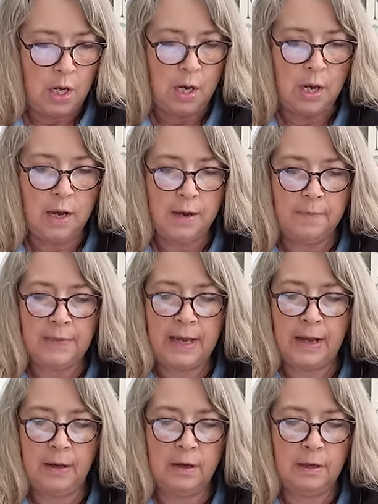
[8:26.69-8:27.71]
Um,
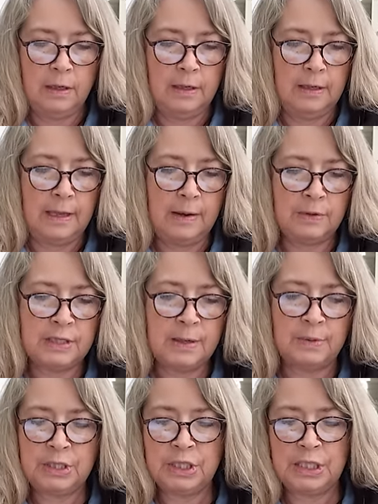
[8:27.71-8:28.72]
yeah, that was
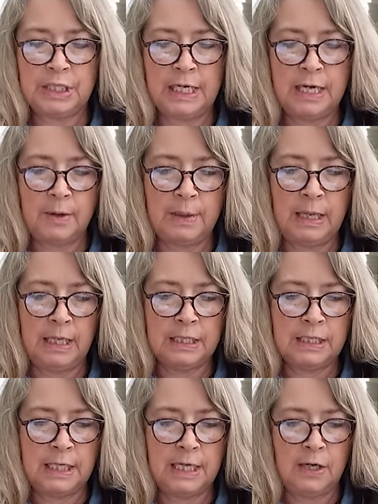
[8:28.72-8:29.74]
number 16 on my
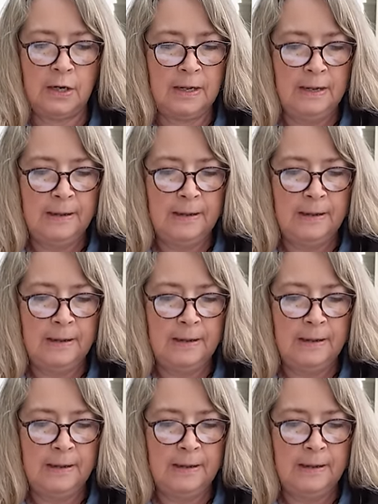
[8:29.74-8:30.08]
list here.